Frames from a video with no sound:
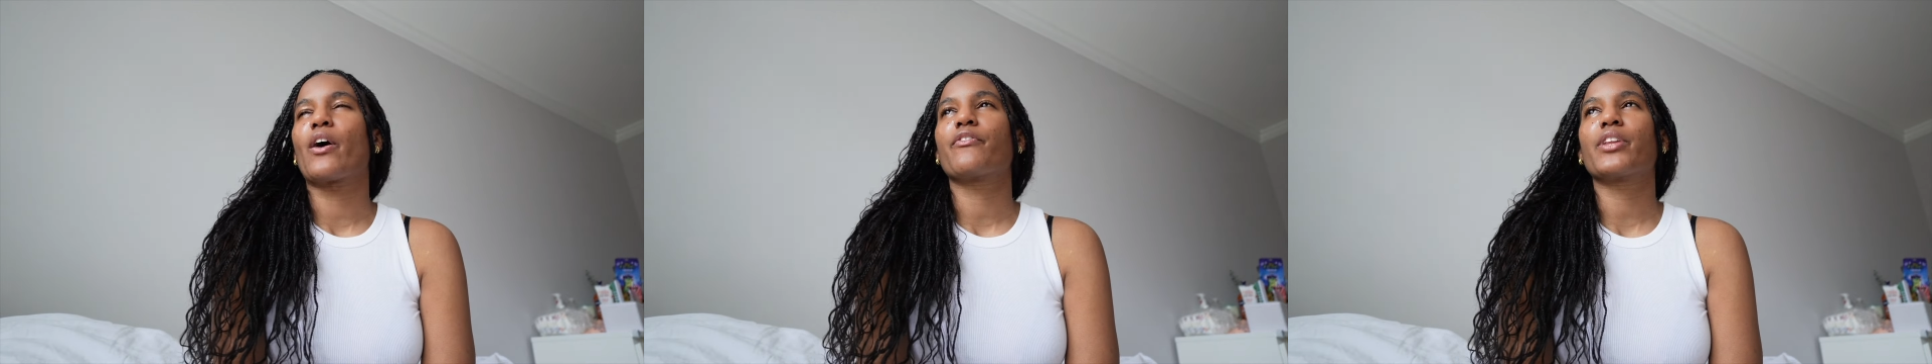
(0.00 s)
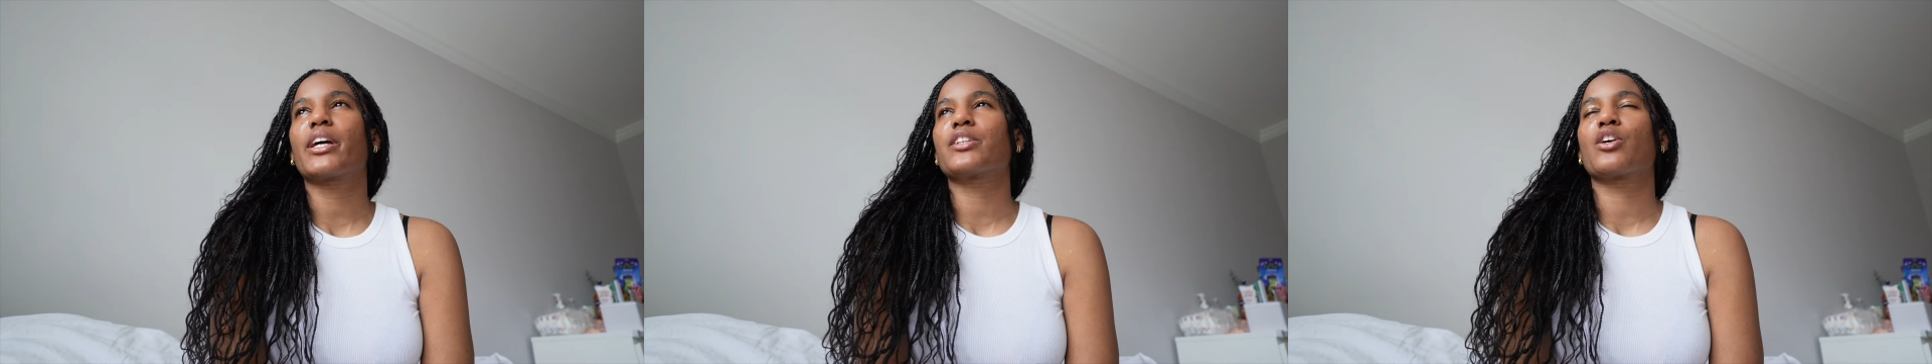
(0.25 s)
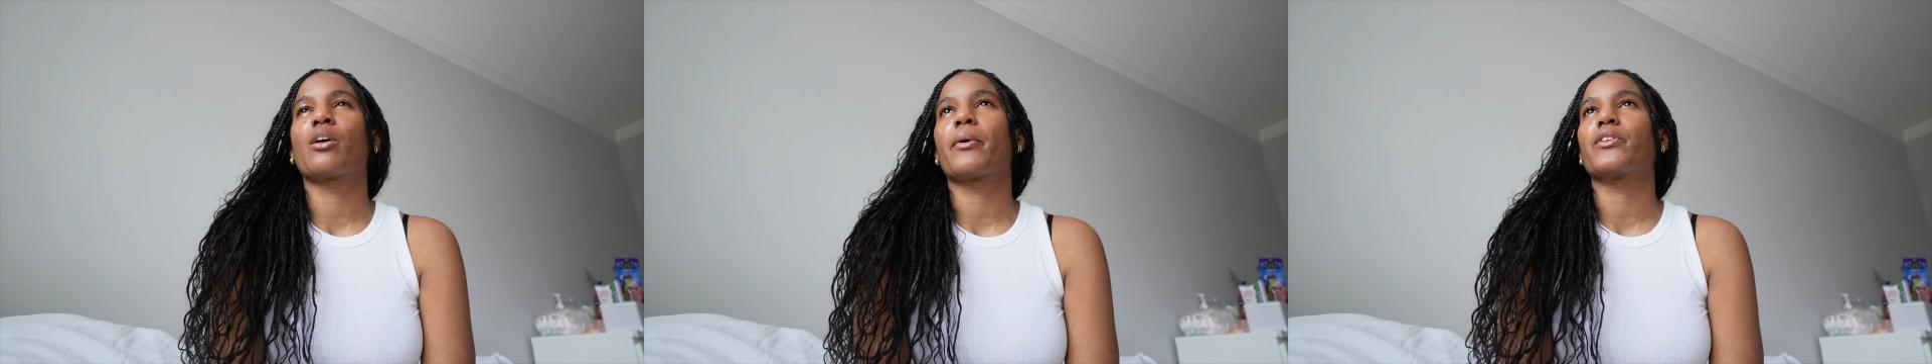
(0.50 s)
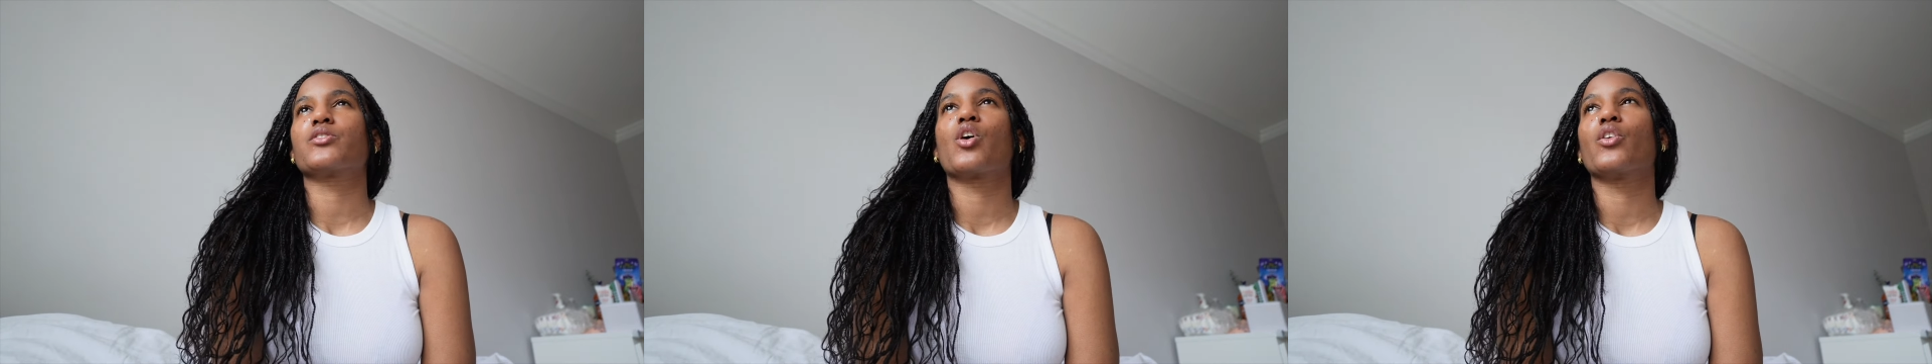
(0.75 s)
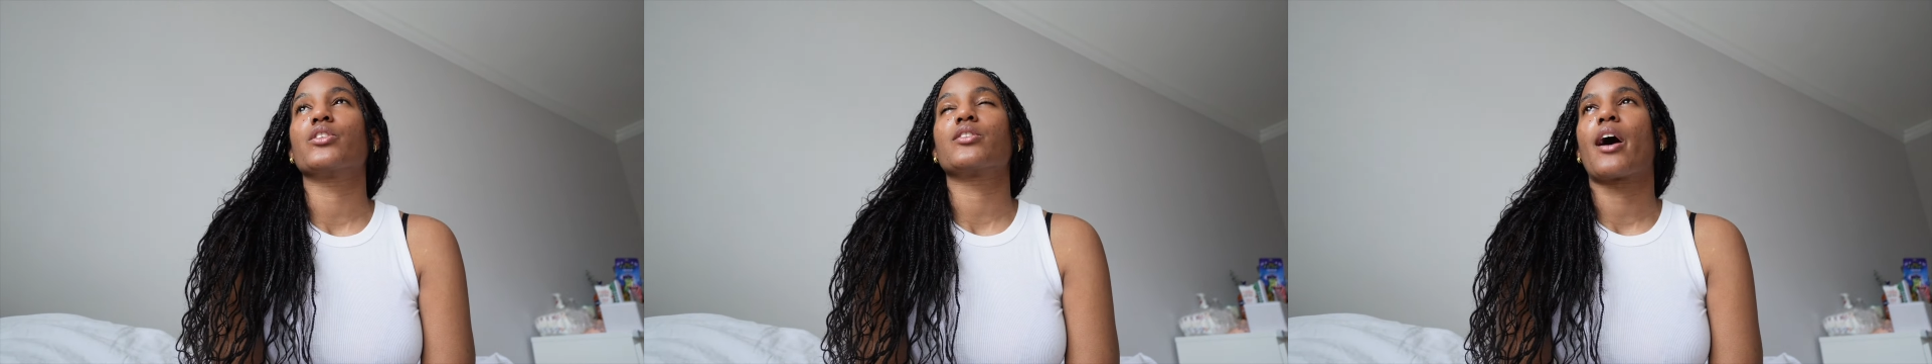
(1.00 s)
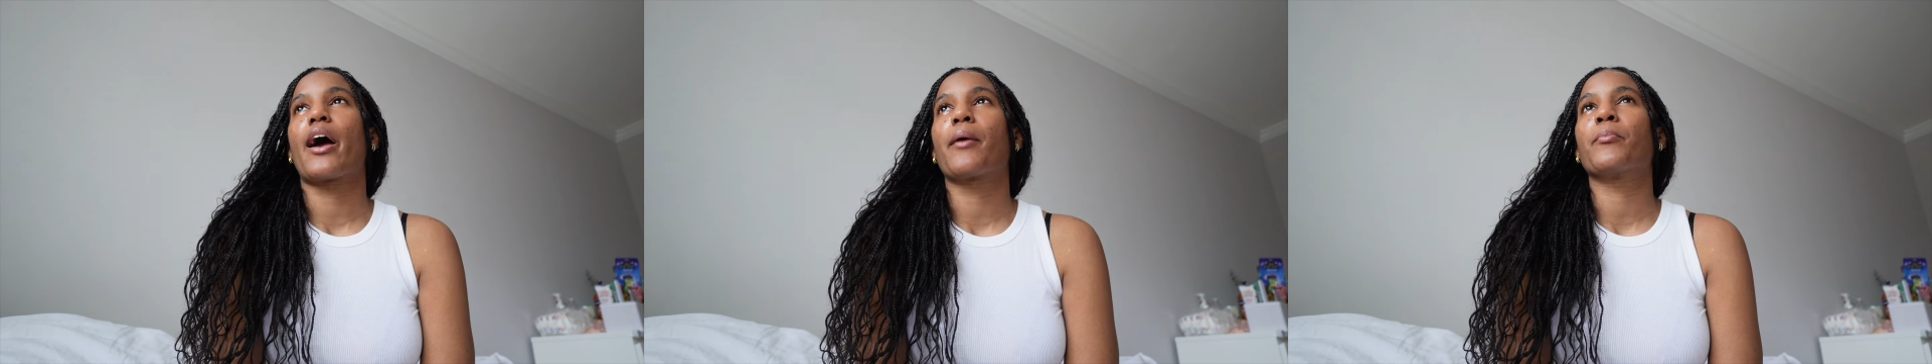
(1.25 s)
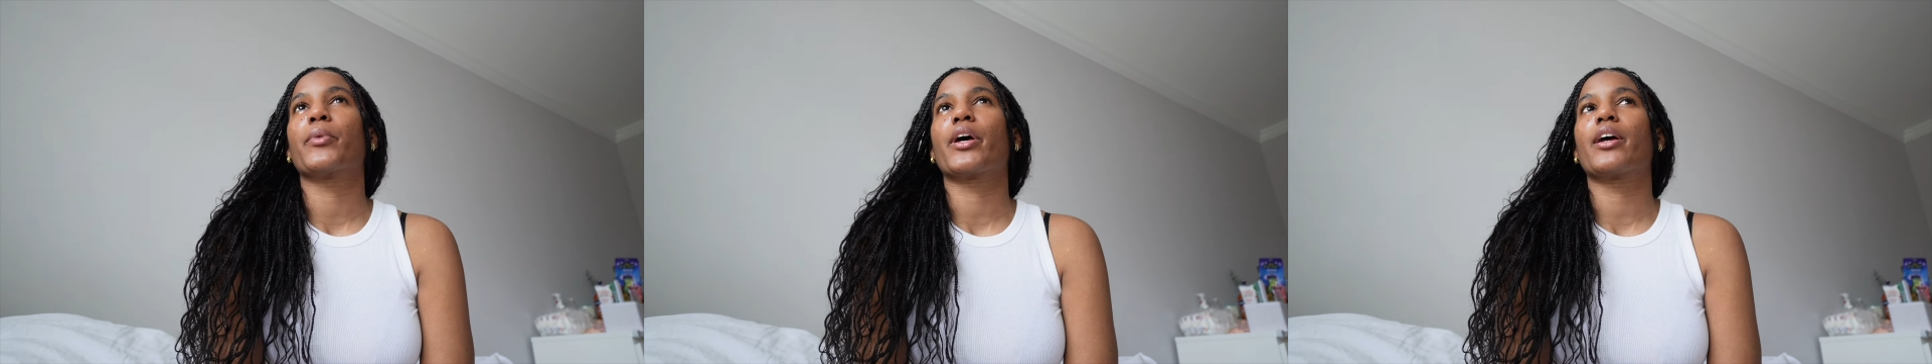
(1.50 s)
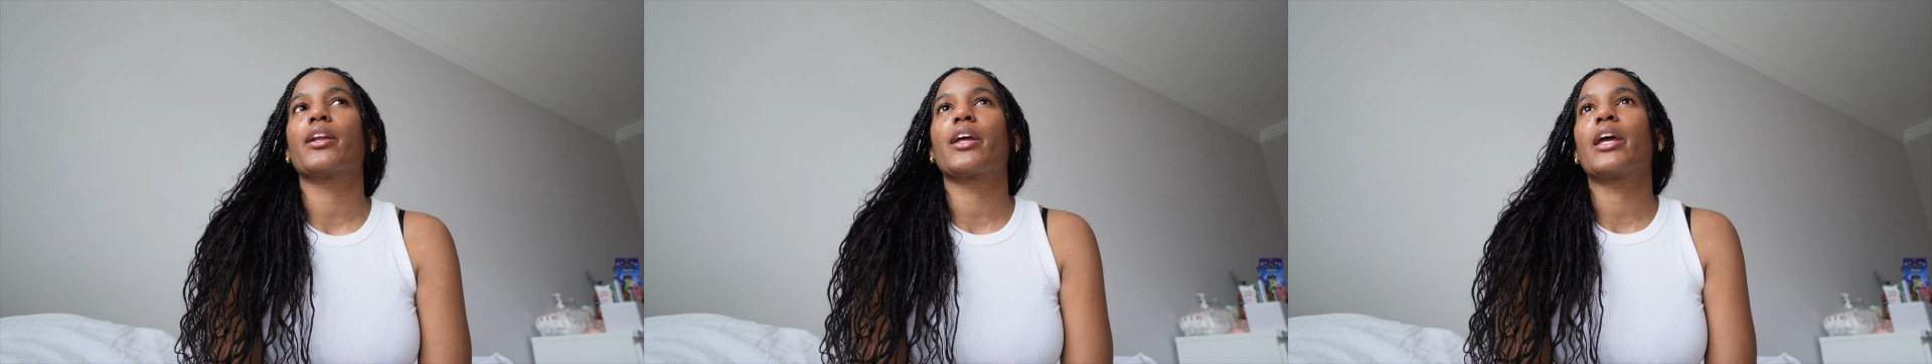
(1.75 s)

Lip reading: I feel like I talk about this all the time, but